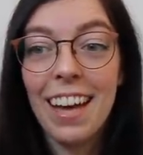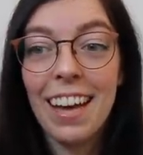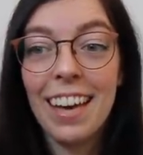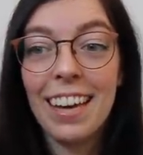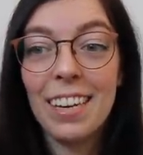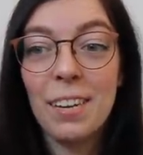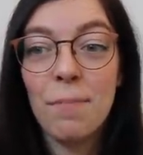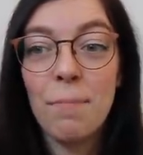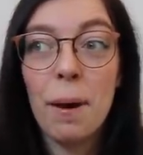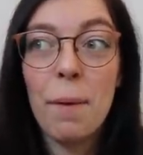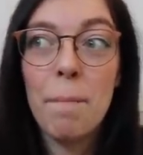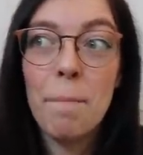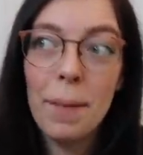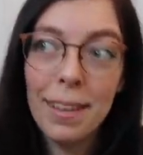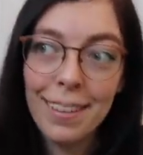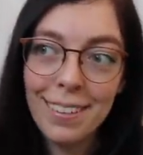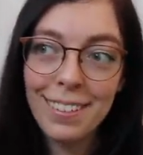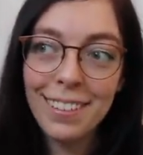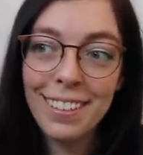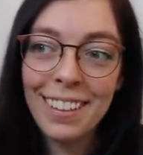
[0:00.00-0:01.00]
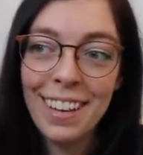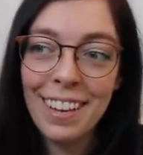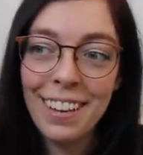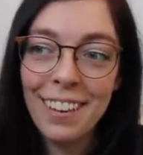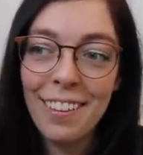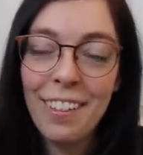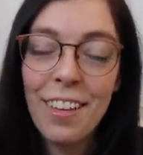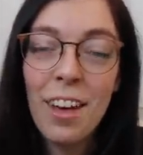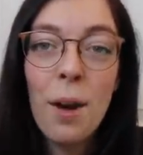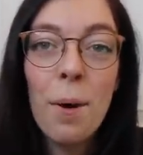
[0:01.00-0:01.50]
and my mental
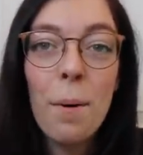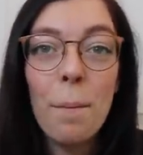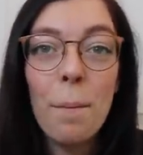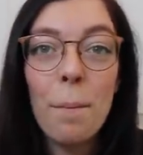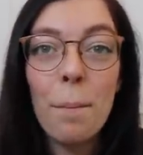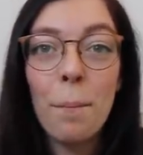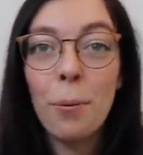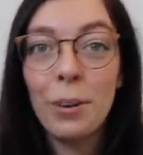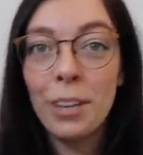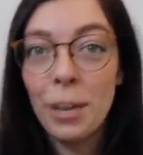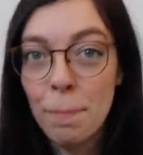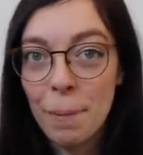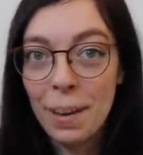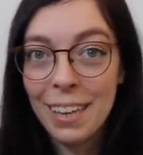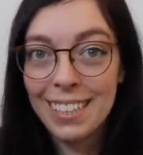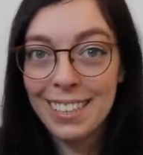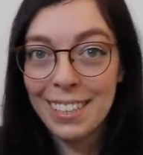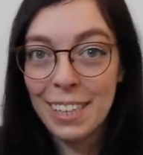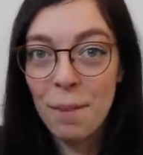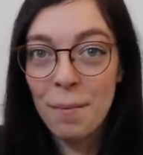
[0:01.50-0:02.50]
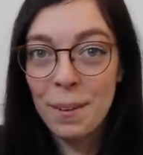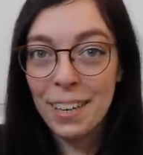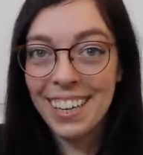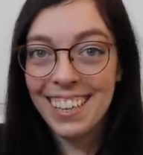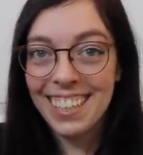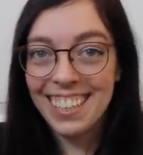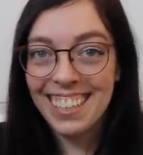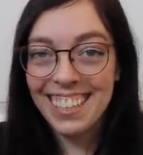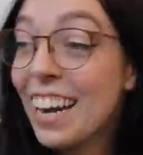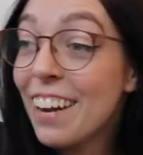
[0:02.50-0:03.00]
health
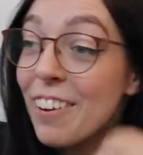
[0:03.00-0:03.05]
pre-pandemic.